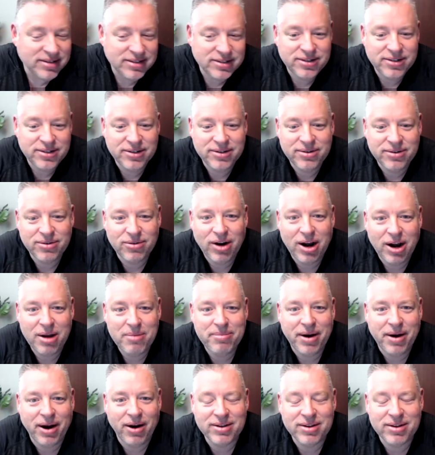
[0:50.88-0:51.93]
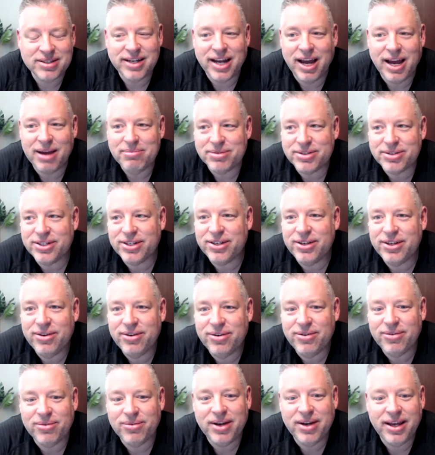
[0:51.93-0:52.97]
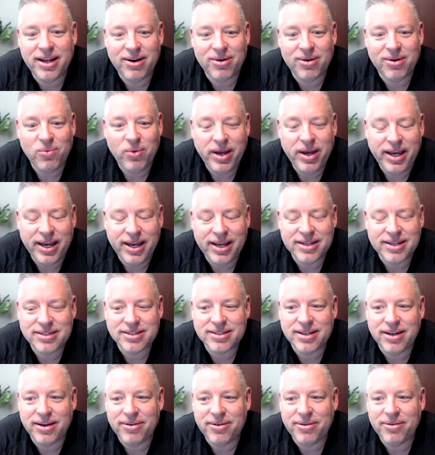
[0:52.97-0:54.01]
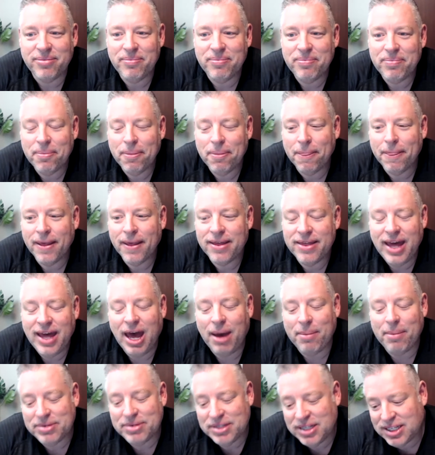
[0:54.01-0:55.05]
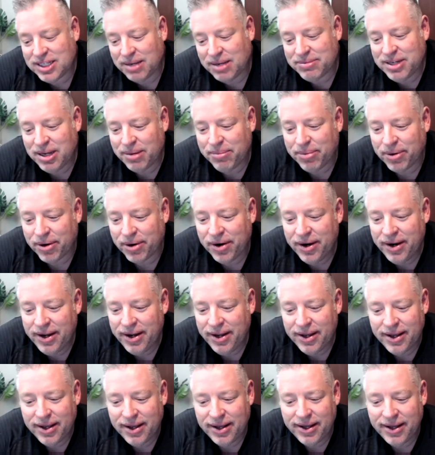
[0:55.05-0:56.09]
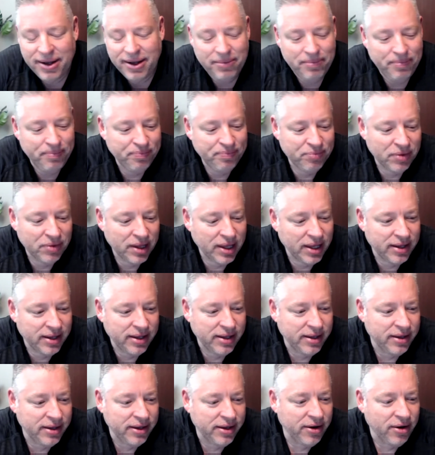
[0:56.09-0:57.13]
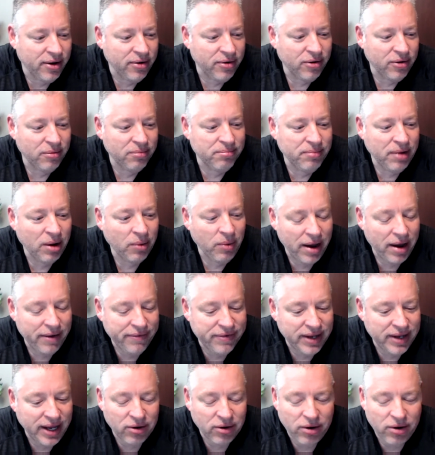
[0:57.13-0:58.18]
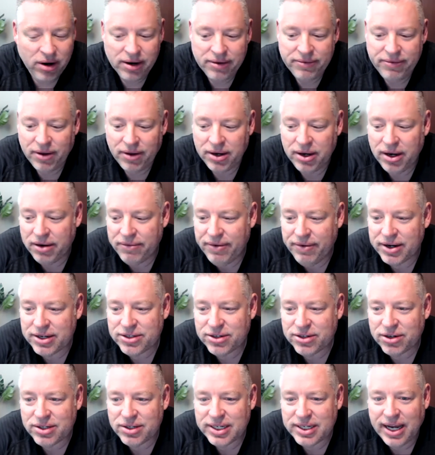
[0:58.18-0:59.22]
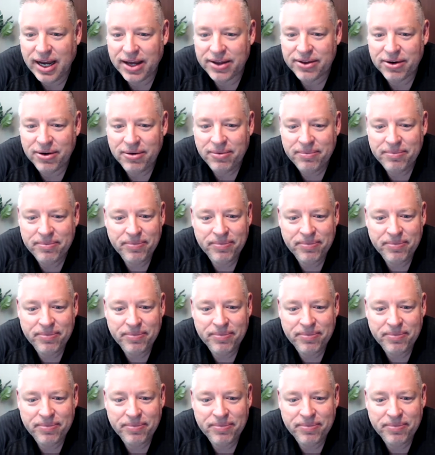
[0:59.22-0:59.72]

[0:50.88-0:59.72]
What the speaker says: to grandparents times two in a week. So that happens in September. My wife and I are on an adventure together.